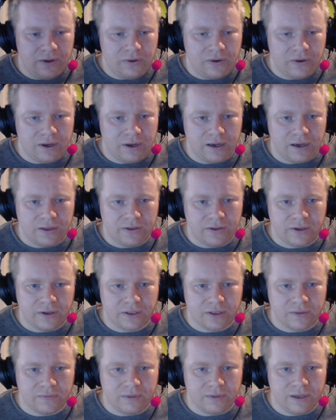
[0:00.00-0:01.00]
car design is
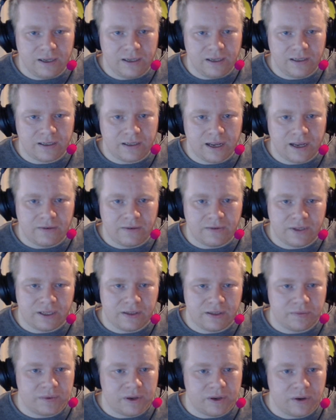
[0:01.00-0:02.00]
complete. Scout
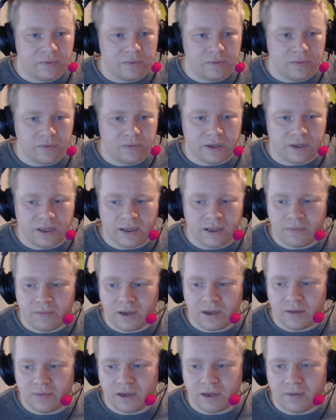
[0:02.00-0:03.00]
facility's been opened by that.
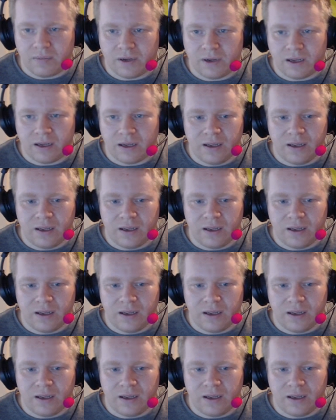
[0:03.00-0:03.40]
Blah blah blah.